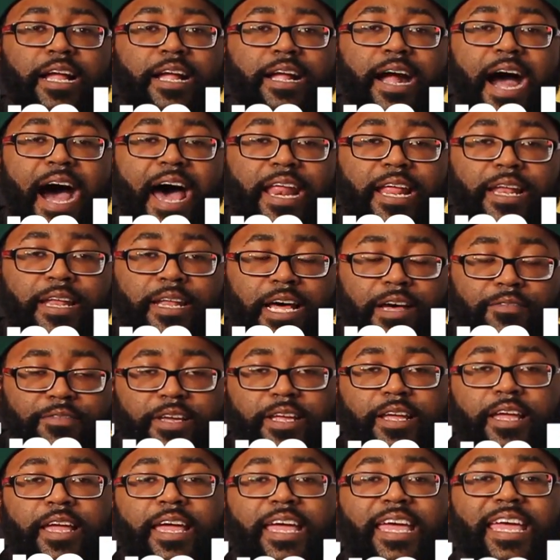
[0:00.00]
Gotta love
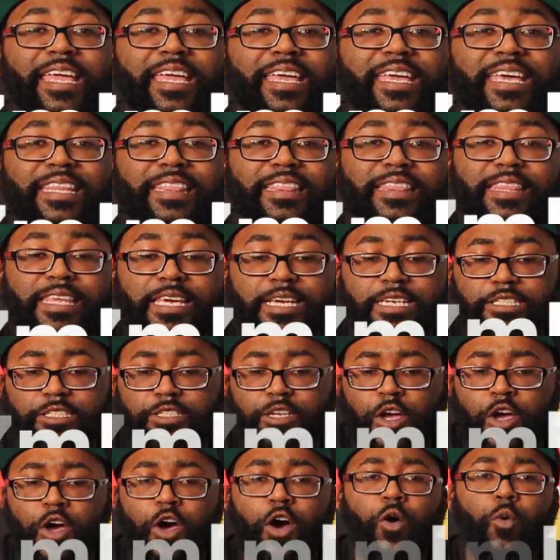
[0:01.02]
it. And get
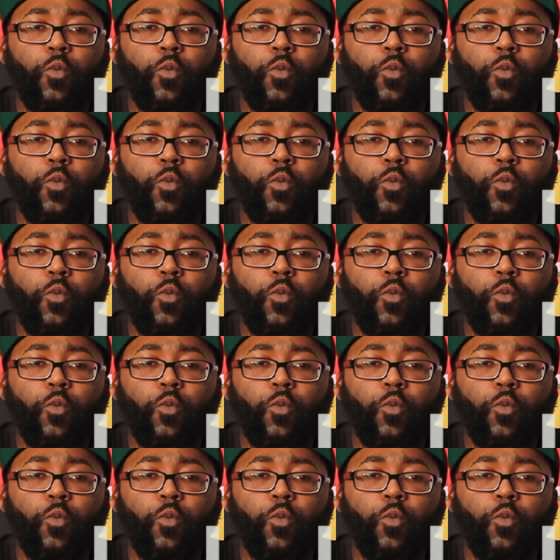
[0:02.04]
this,